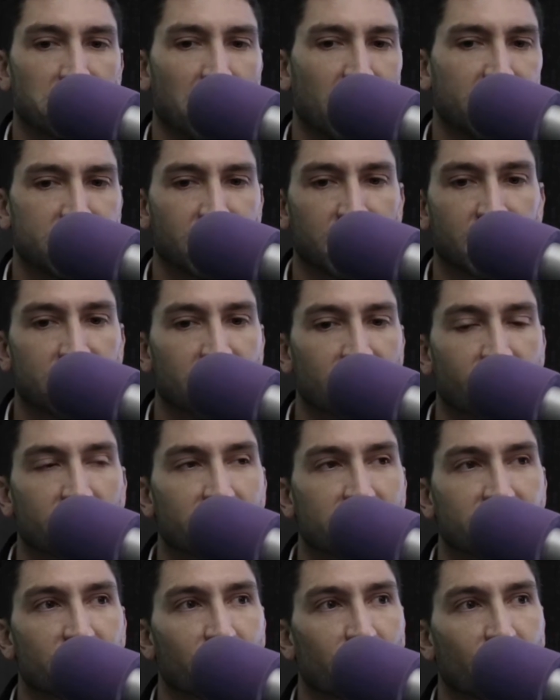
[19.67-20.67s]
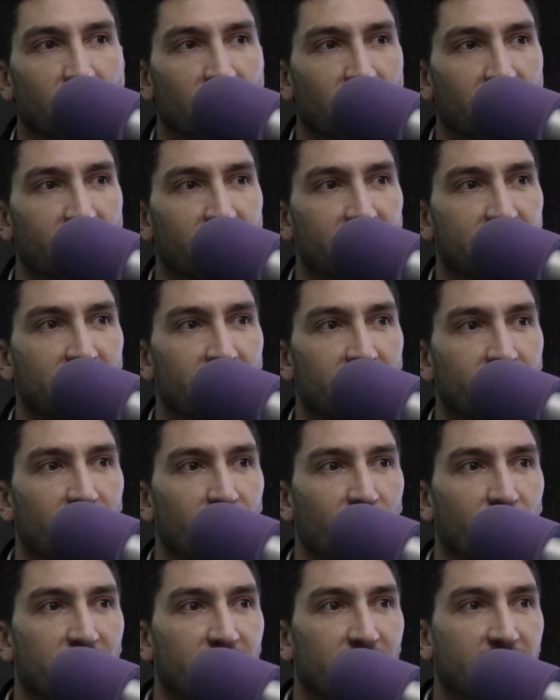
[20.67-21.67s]
I did a different sport every day of the
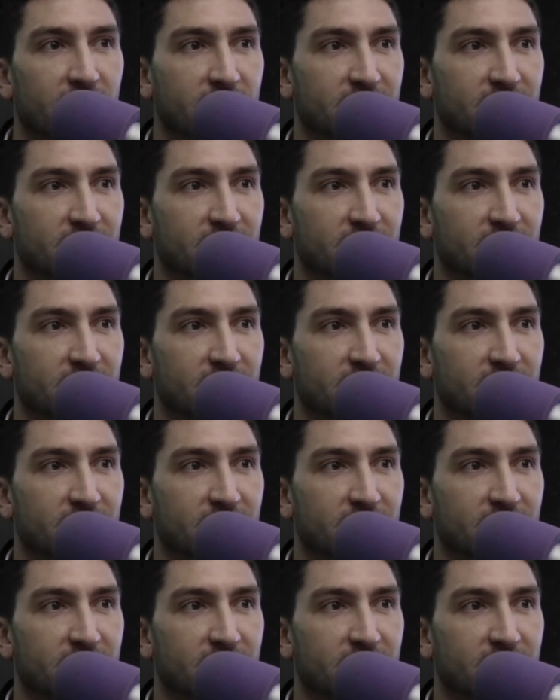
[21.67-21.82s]
week,